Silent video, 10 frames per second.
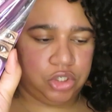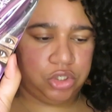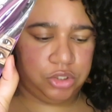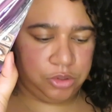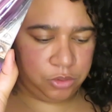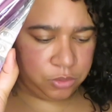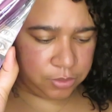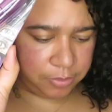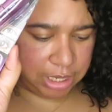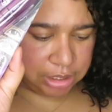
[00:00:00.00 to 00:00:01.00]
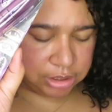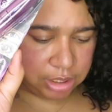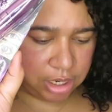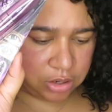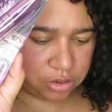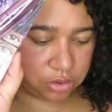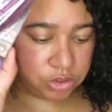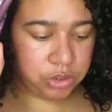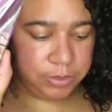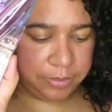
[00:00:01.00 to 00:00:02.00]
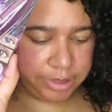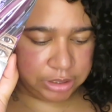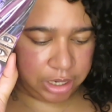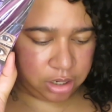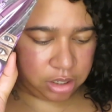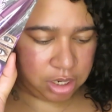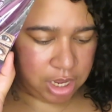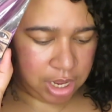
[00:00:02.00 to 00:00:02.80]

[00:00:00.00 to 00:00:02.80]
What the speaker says: Tube Mascara, or tubing mascara,